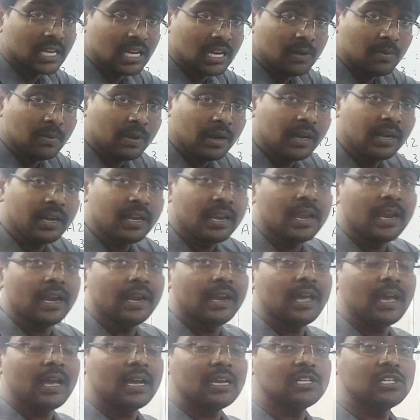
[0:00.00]
element
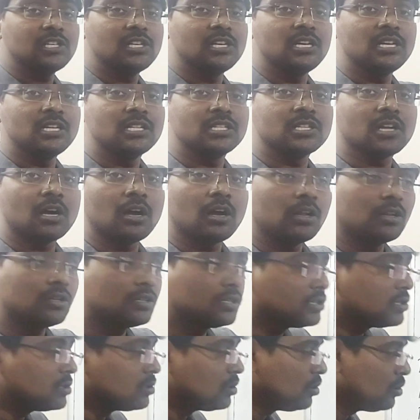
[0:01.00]
A dash is
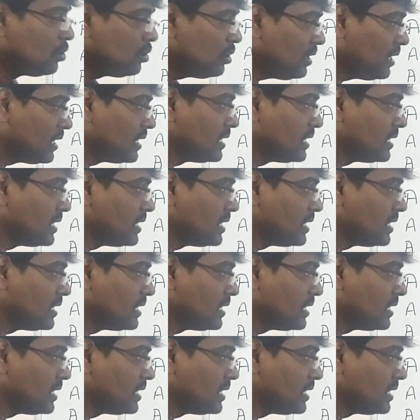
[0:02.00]
also